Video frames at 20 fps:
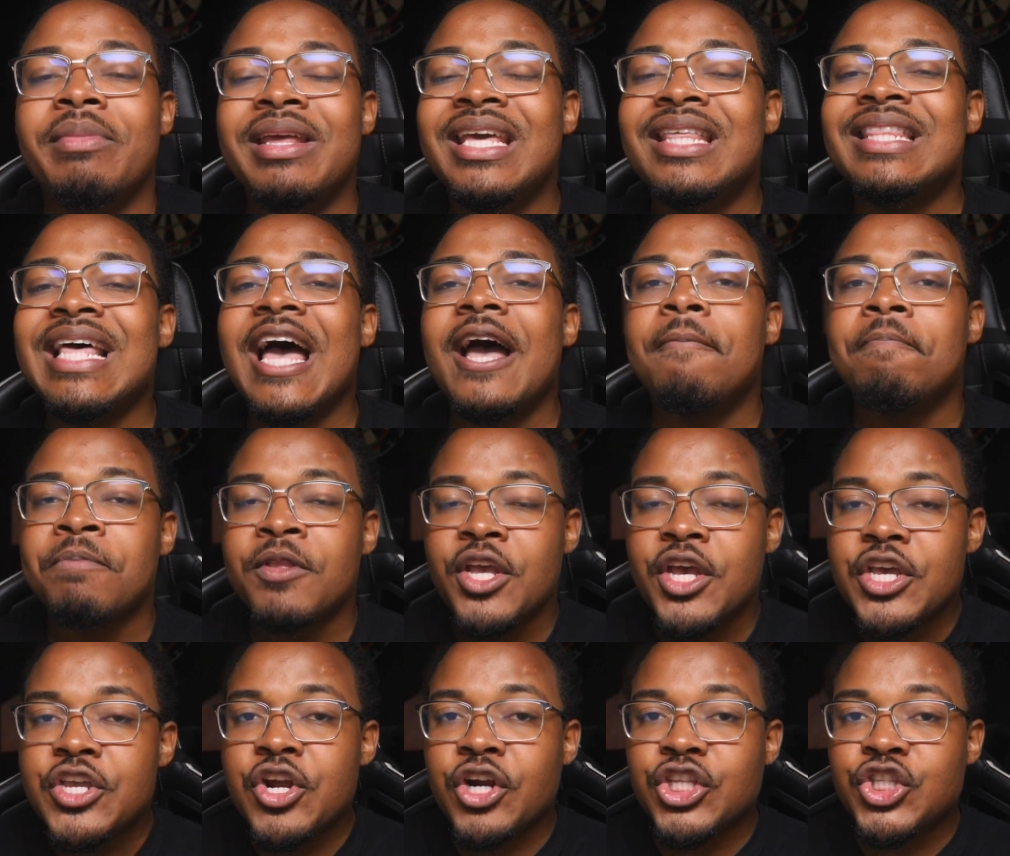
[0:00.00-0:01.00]
meaning that
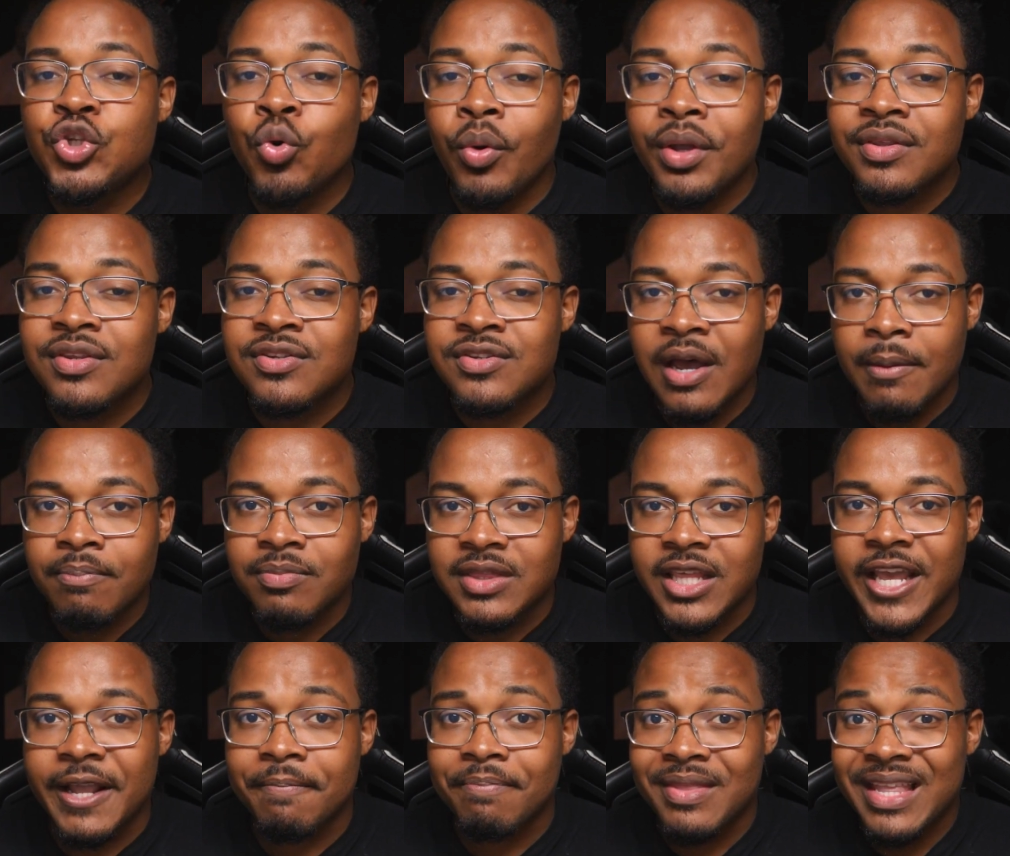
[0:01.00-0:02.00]
you're doing
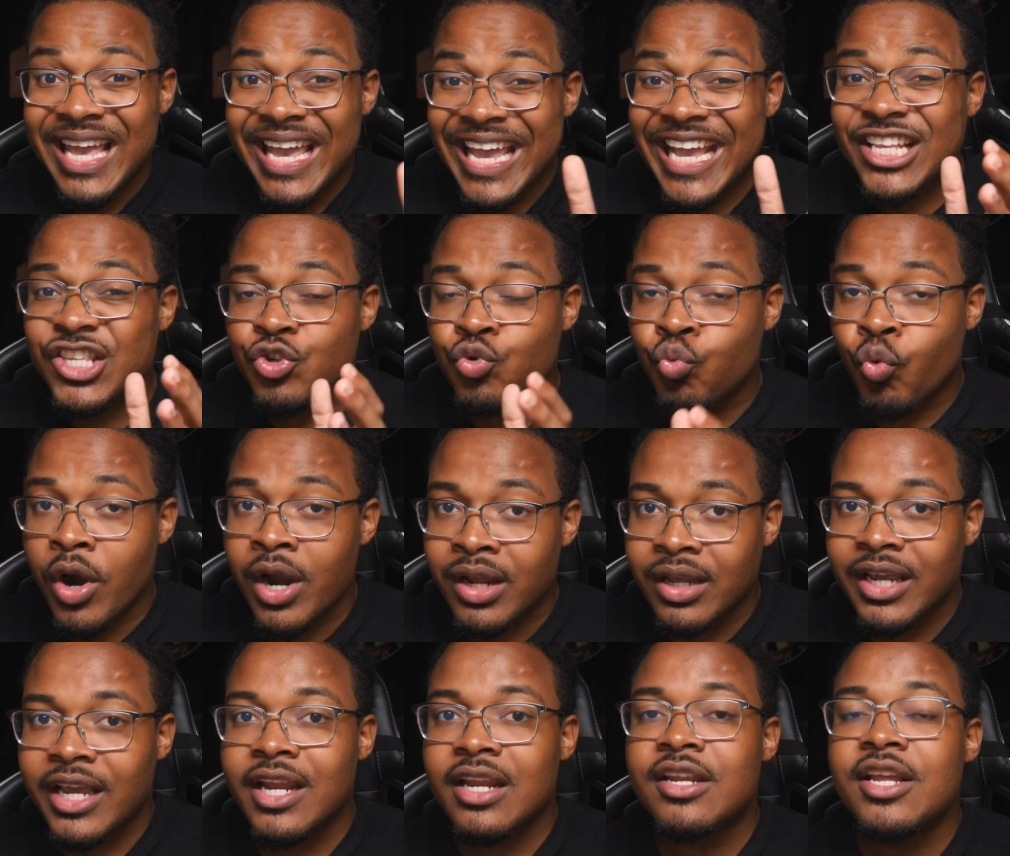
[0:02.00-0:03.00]
something, it's
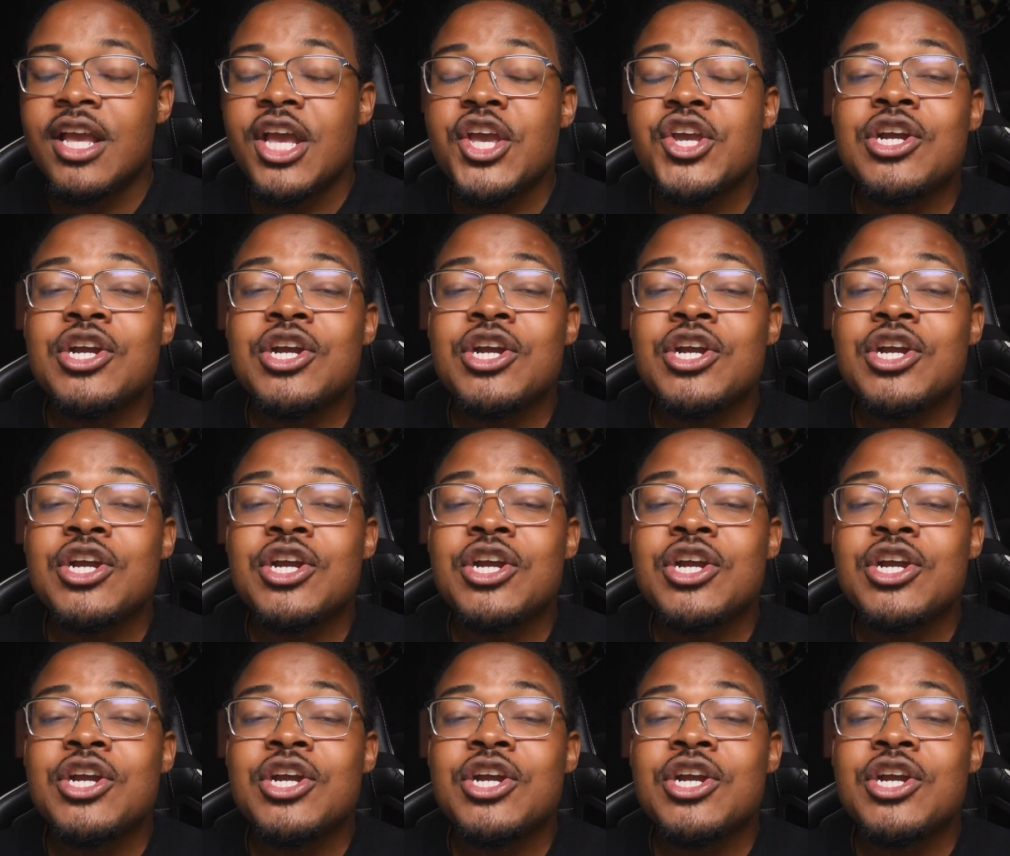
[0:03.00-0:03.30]
working,